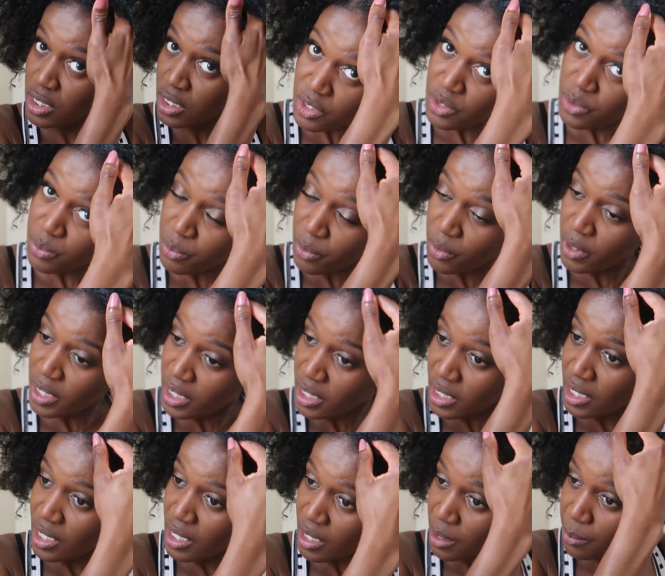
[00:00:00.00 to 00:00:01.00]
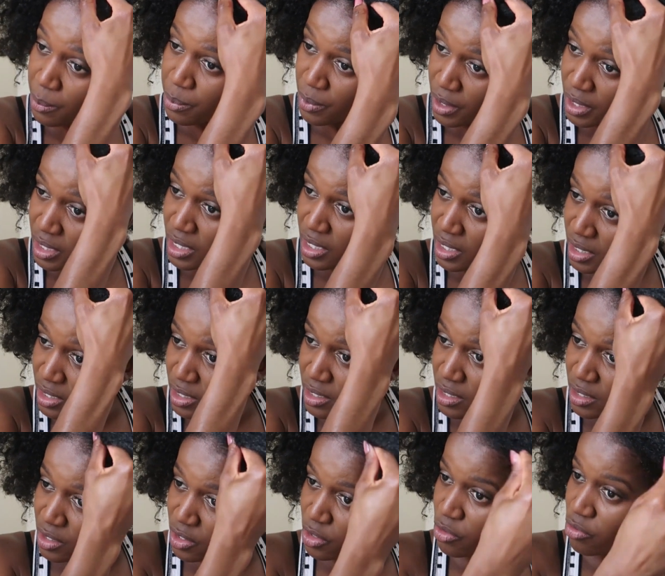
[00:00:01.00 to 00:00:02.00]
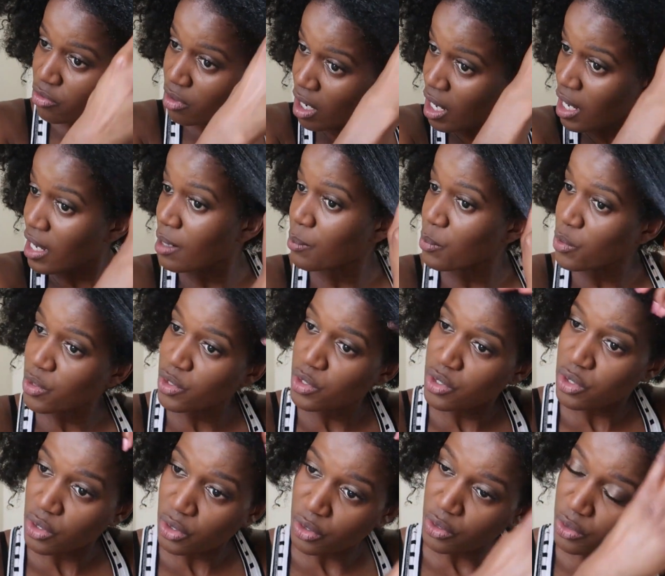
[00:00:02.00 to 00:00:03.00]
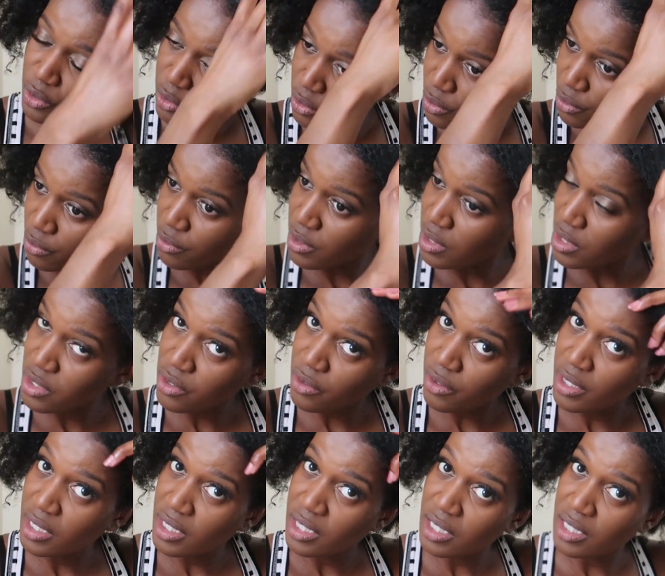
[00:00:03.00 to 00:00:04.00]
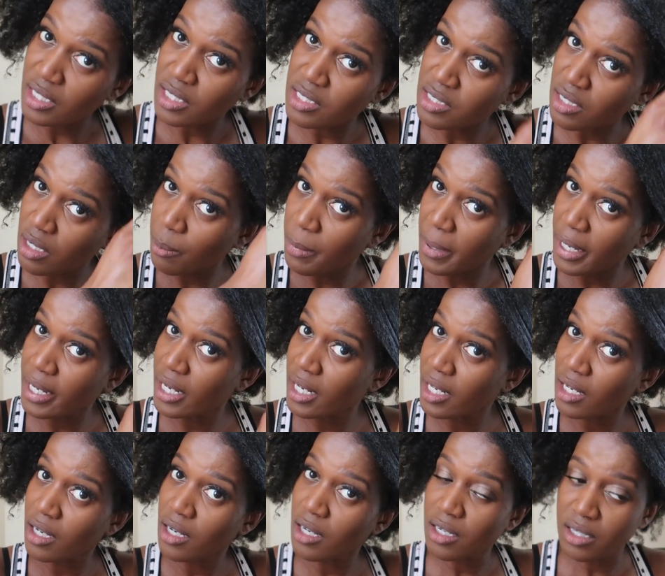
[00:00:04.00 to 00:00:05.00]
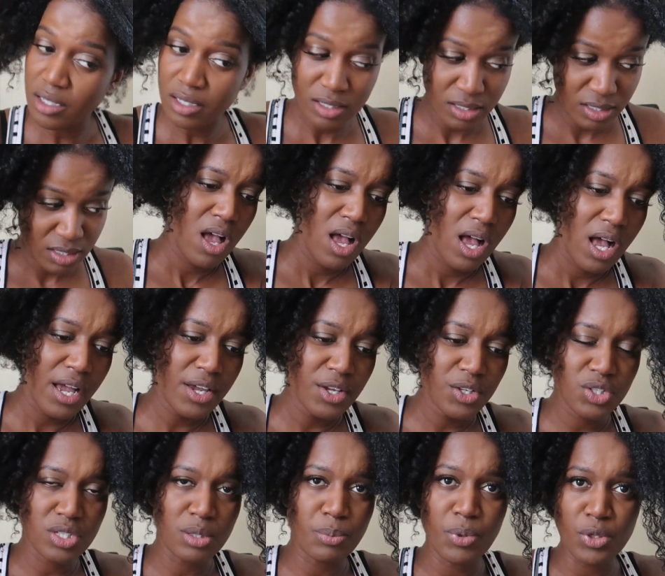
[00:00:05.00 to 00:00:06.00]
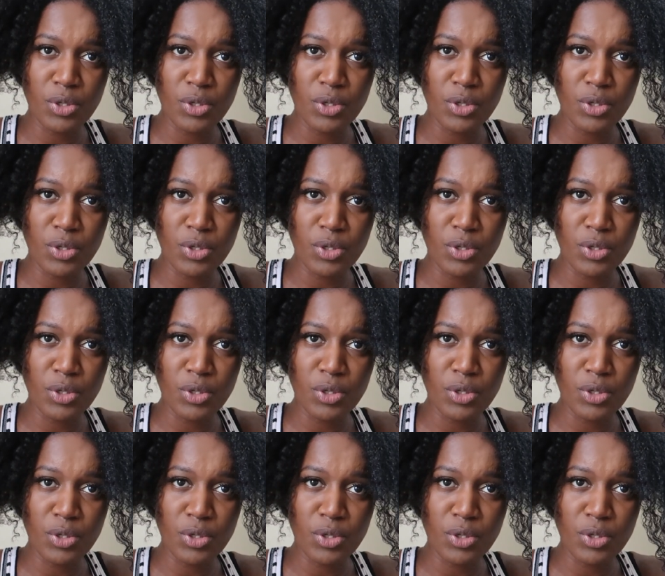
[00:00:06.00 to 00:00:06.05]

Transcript: just breaking up any grime or dirt or grease or anything that's on my hair. I used to